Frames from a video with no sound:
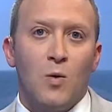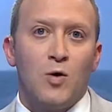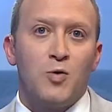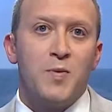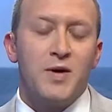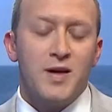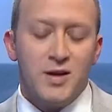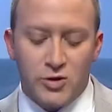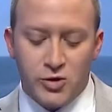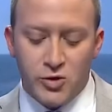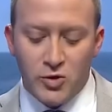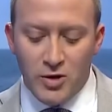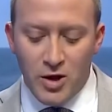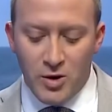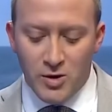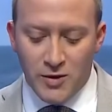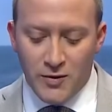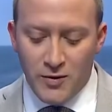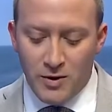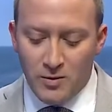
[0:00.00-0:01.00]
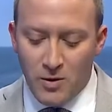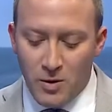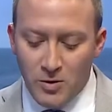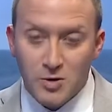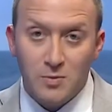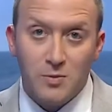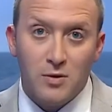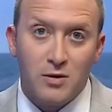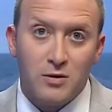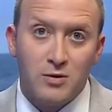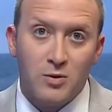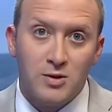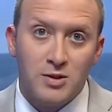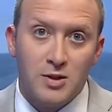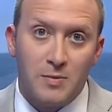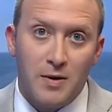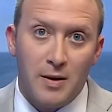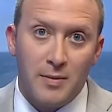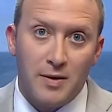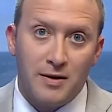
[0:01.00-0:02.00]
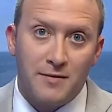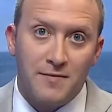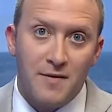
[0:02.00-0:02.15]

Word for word: With me in studio is Phil Rosenberg, who is the Public